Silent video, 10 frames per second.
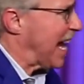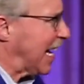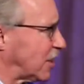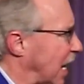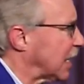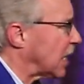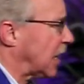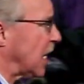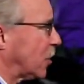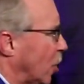that has
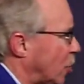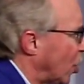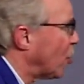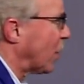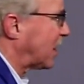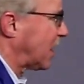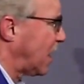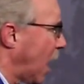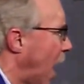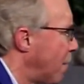anything to do
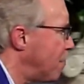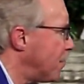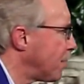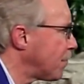with God.